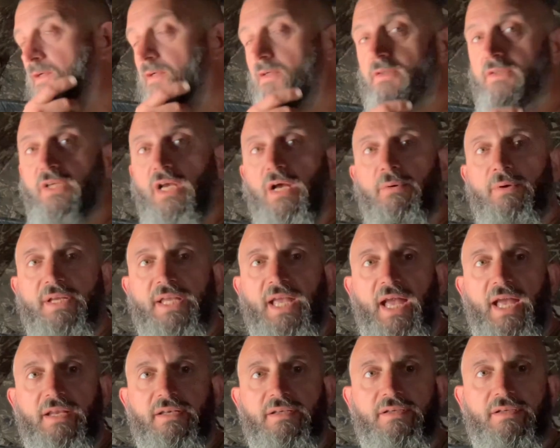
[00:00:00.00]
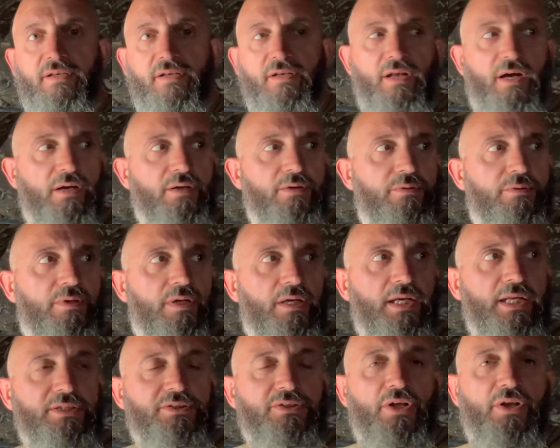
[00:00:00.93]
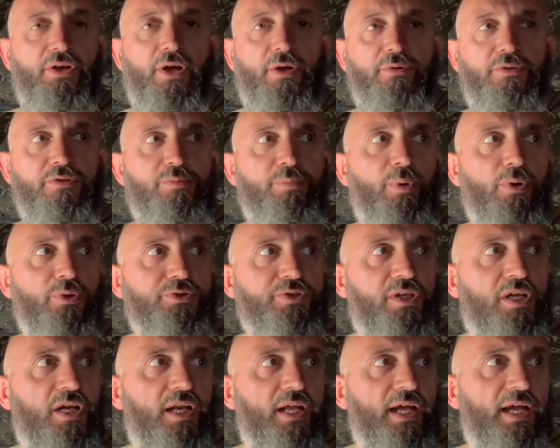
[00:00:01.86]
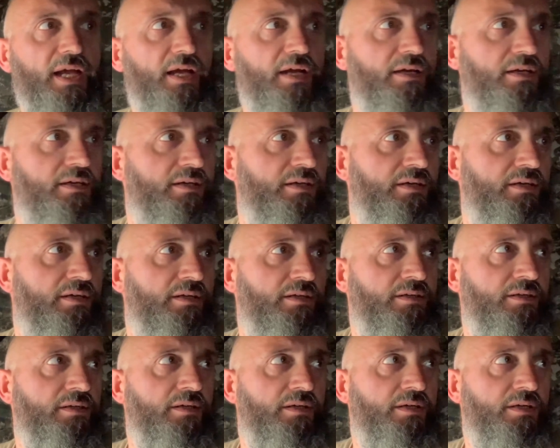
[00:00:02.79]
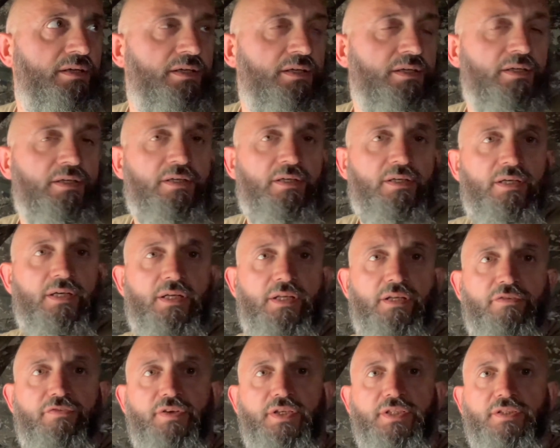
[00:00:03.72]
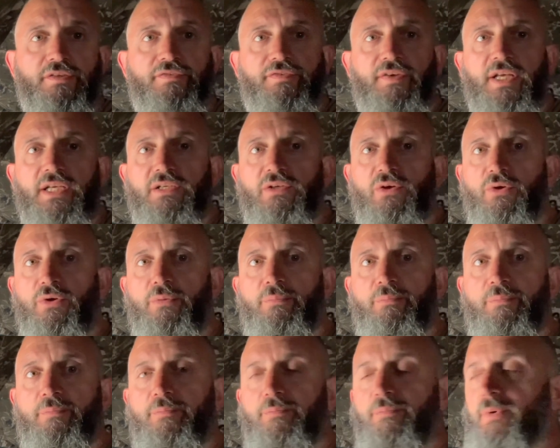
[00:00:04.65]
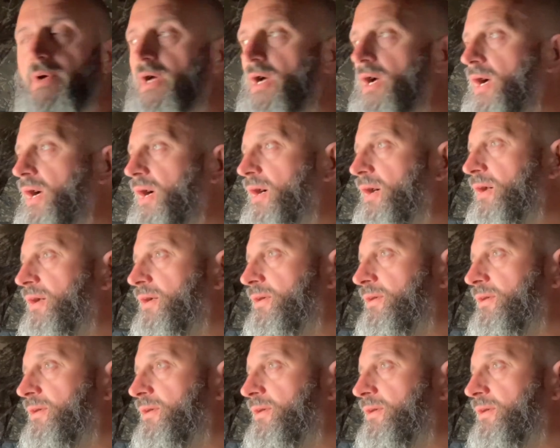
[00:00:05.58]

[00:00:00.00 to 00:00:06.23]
So again, you know, at least I know the spots are clear and the fish are feeding on them, but I